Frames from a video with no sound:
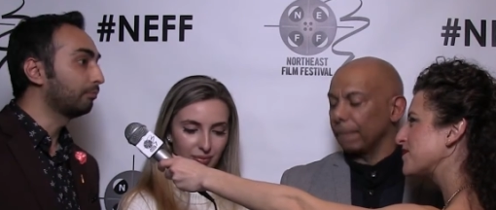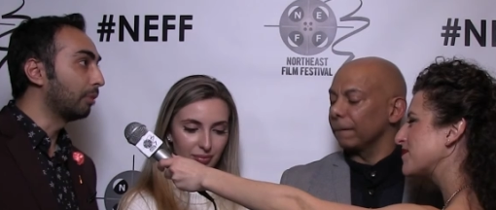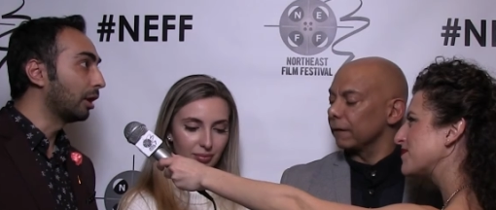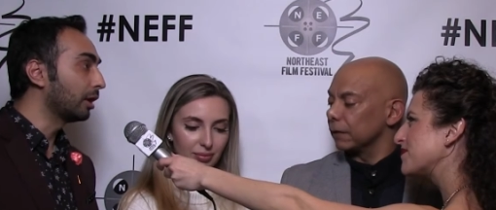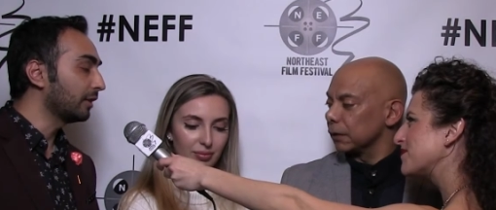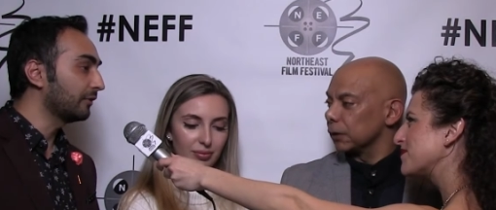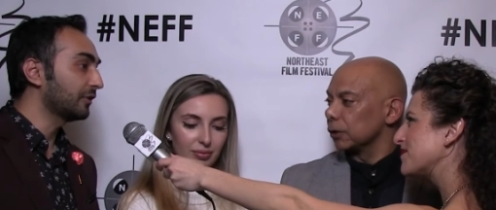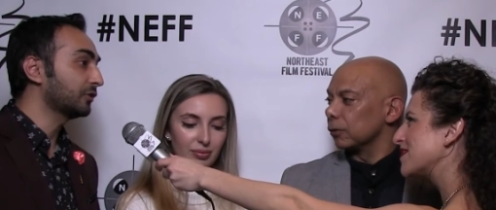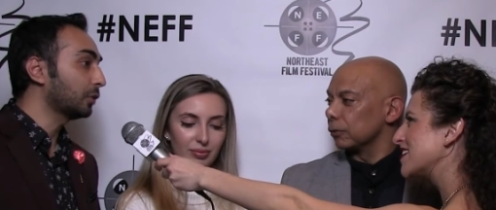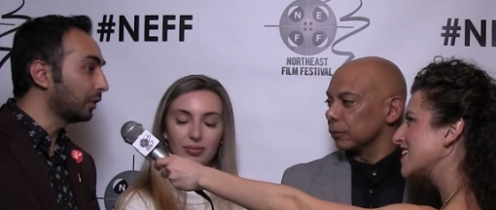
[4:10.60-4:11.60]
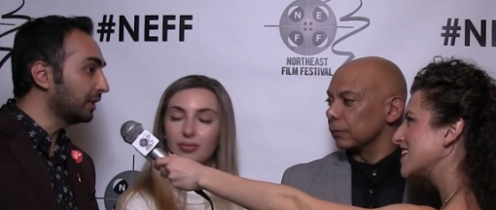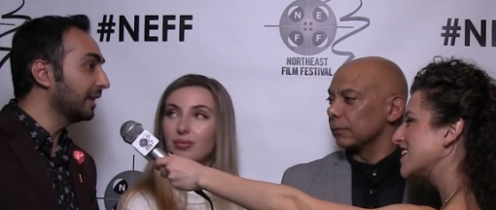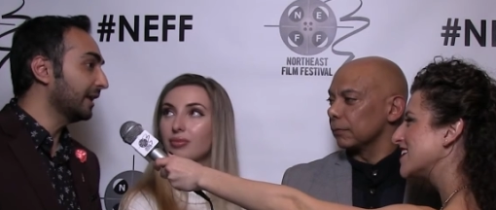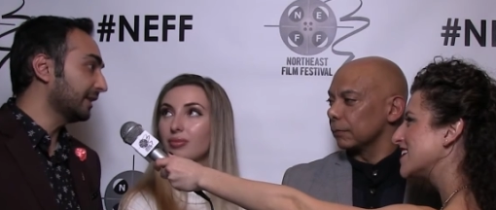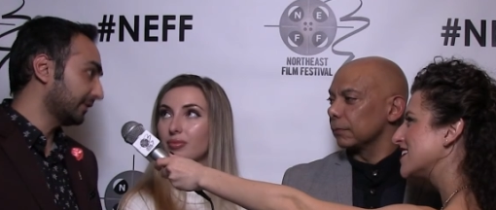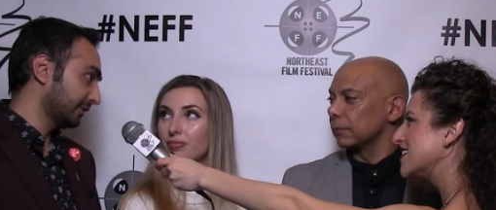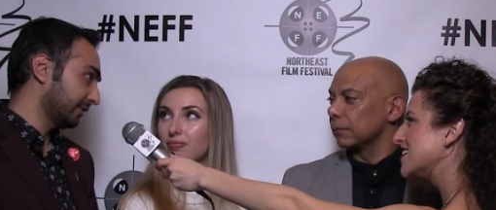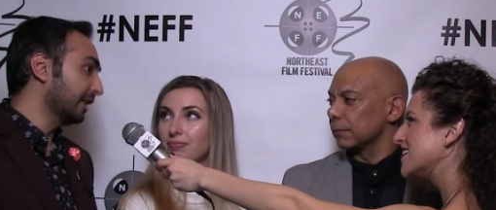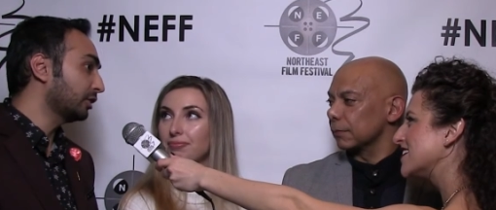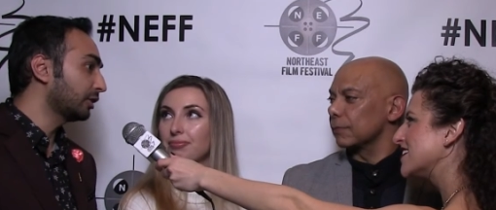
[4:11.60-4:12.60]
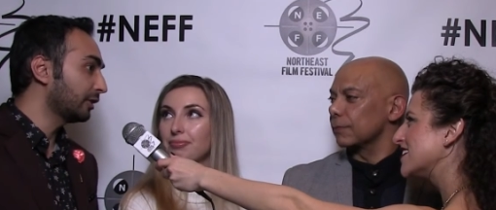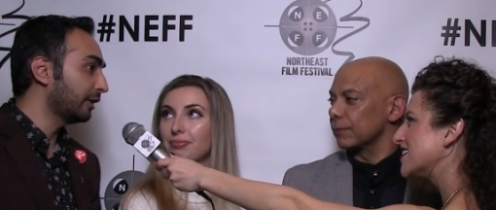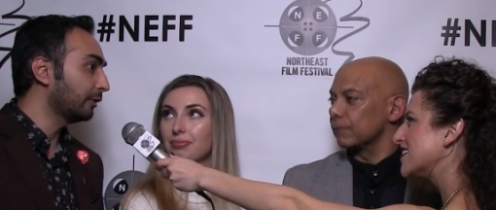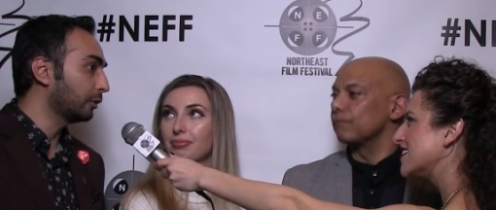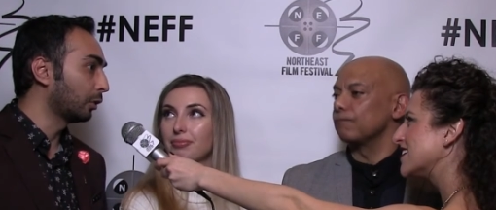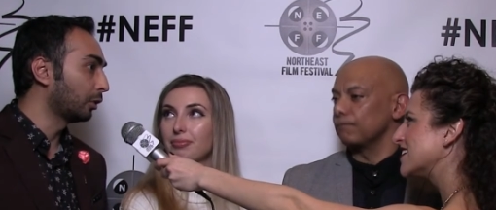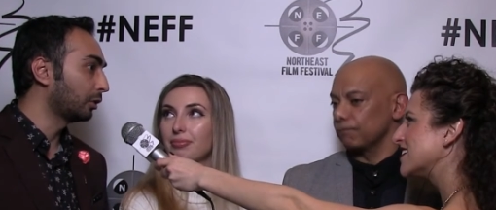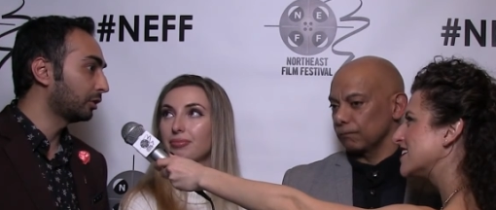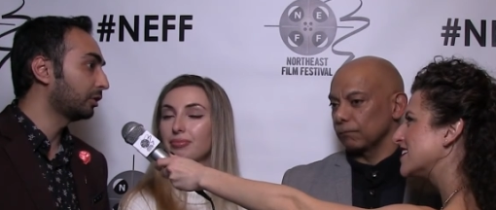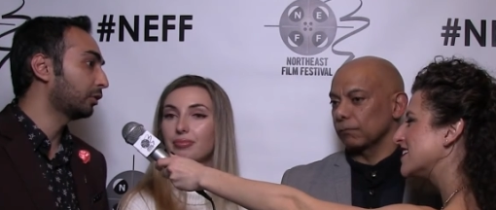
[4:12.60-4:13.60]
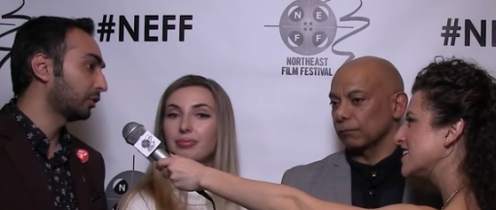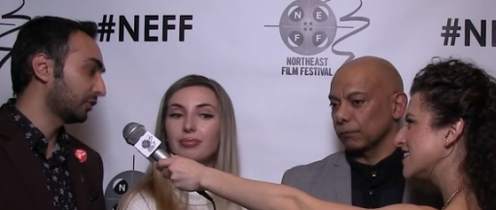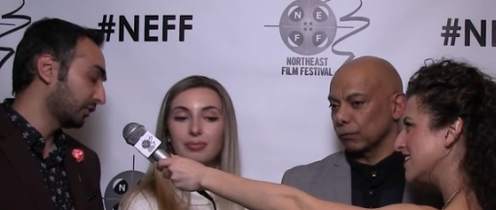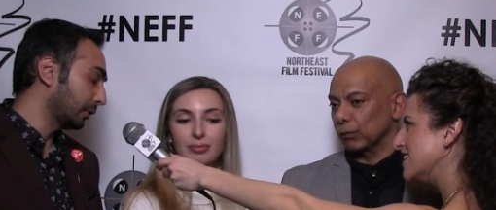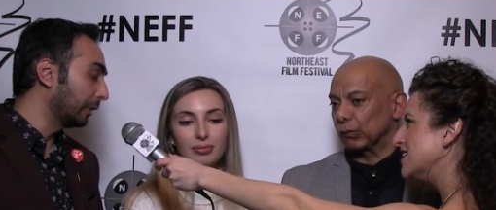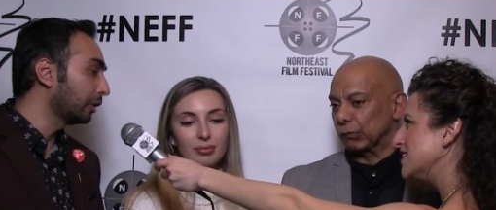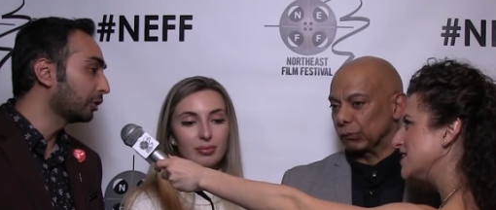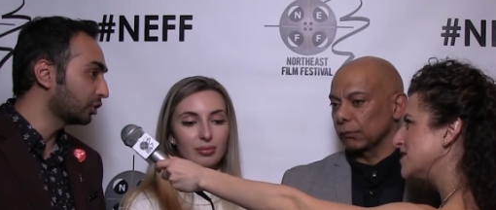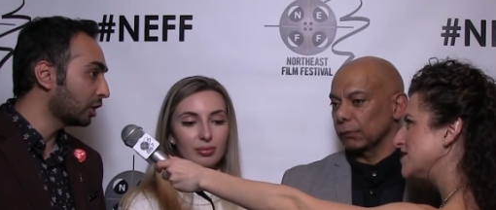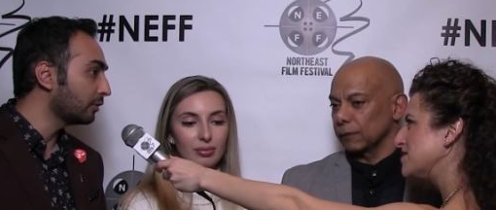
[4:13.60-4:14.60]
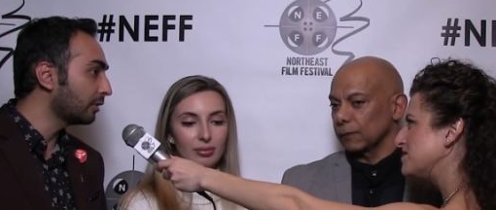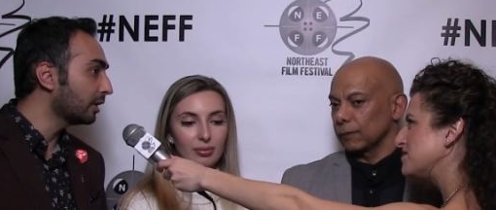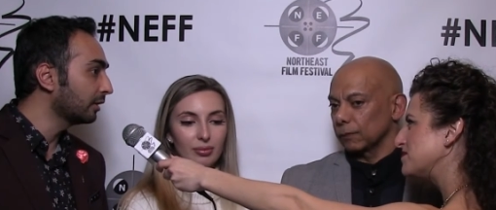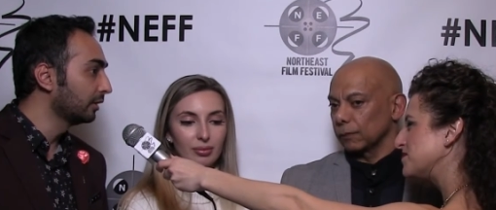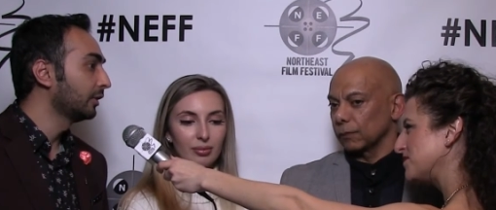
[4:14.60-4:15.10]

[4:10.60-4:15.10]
Speaker 1: part of the story that is centered around horror or thriller genre.